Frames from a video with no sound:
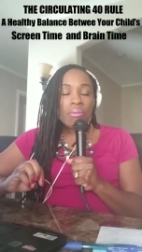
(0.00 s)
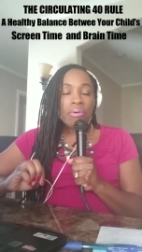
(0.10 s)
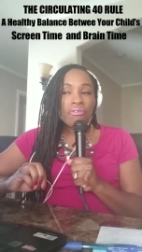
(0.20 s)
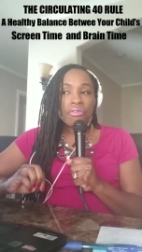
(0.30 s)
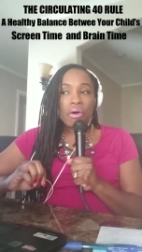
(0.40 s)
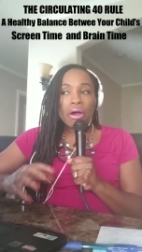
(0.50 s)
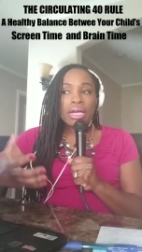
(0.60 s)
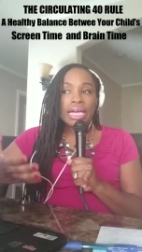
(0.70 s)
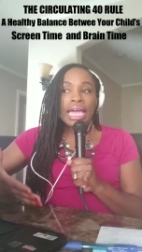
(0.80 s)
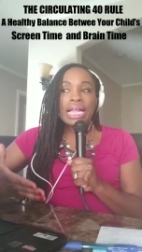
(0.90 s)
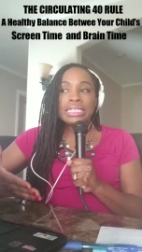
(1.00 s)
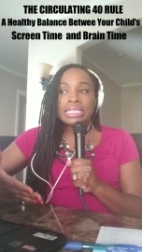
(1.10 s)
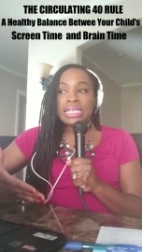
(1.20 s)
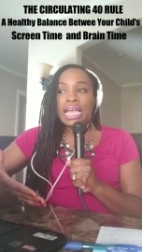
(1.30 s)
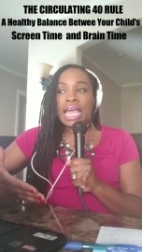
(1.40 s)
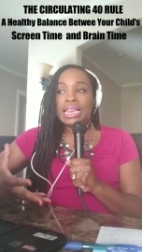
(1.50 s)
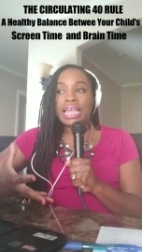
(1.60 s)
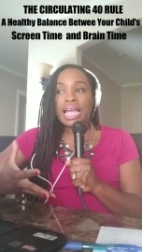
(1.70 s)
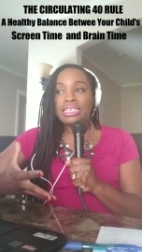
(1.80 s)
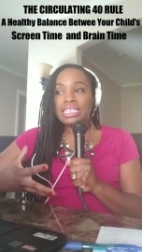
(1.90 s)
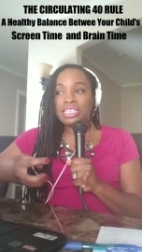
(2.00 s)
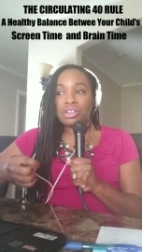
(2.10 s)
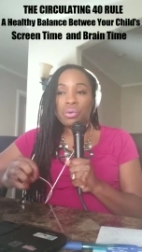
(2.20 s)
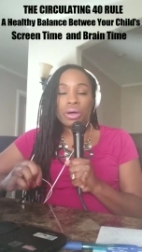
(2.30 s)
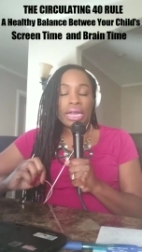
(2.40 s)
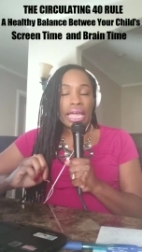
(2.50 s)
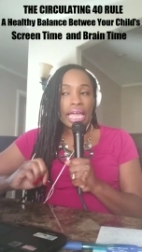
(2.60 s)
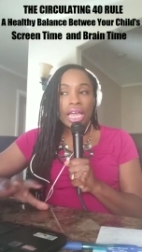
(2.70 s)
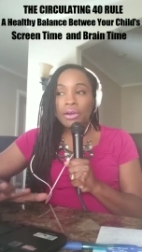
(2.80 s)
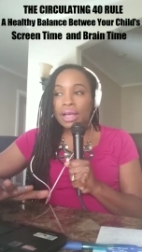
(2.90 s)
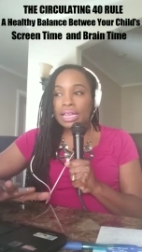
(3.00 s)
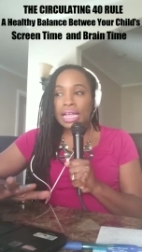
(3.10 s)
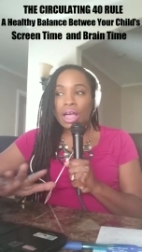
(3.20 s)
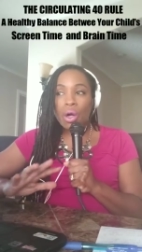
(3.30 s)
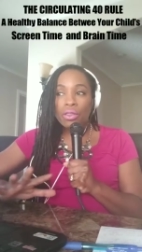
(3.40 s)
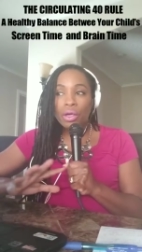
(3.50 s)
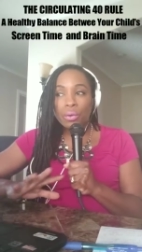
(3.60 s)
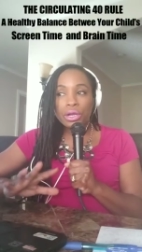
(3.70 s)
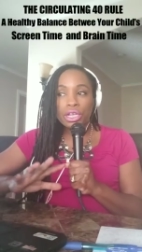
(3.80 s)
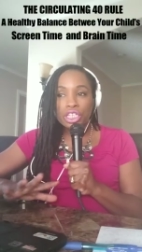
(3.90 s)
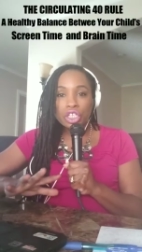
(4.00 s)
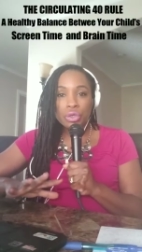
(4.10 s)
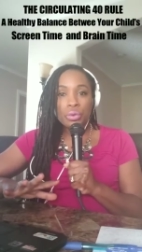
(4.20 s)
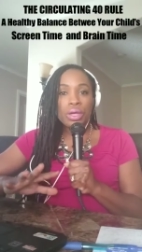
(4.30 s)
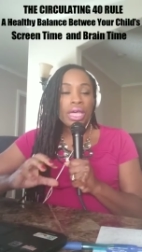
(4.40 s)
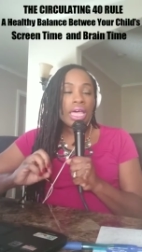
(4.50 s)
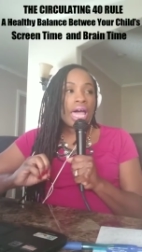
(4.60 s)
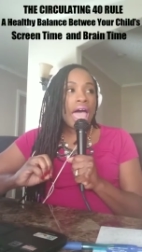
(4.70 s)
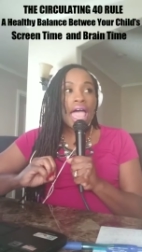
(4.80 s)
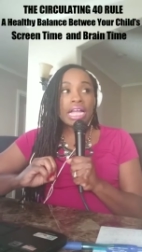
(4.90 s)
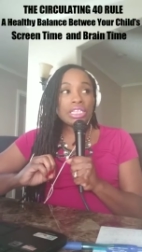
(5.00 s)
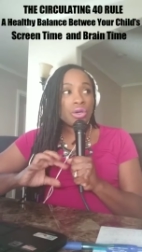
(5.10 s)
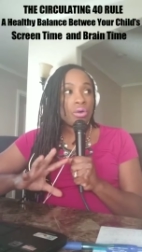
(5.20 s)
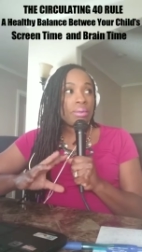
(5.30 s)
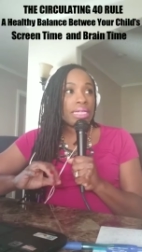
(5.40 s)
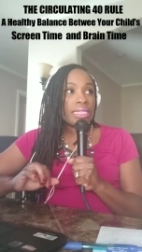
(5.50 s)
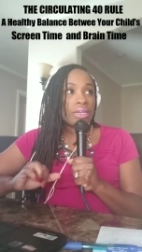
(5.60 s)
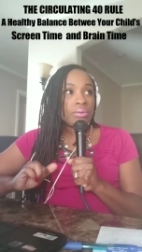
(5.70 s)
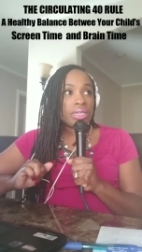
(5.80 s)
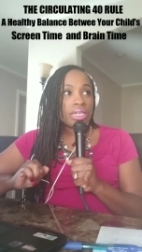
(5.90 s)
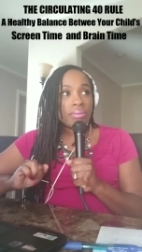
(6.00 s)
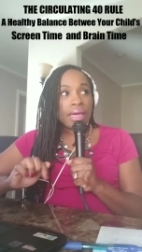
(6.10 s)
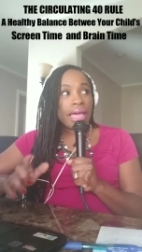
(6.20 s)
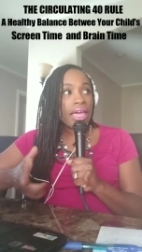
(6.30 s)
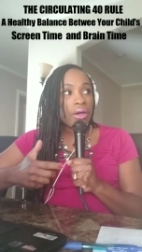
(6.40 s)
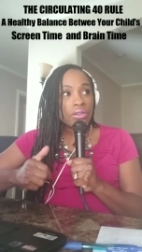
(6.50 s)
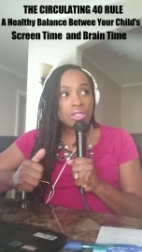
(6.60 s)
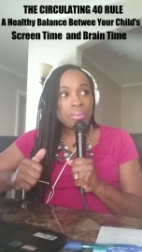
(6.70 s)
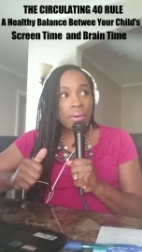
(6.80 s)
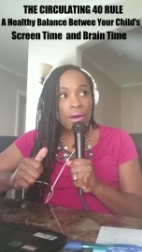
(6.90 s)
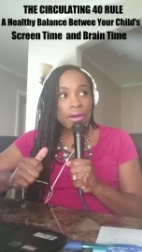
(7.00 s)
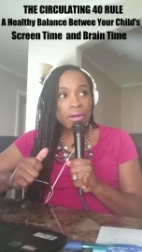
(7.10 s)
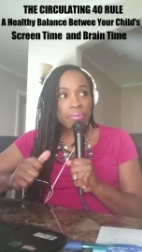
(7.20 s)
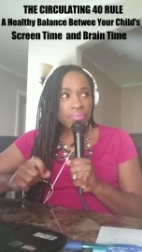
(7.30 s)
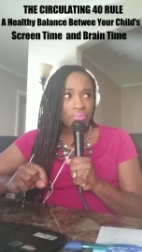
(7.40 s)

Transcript: But for our kids today, they just don't want to hear it. Like, all they want to do, I told my son one time, hey, go to the park.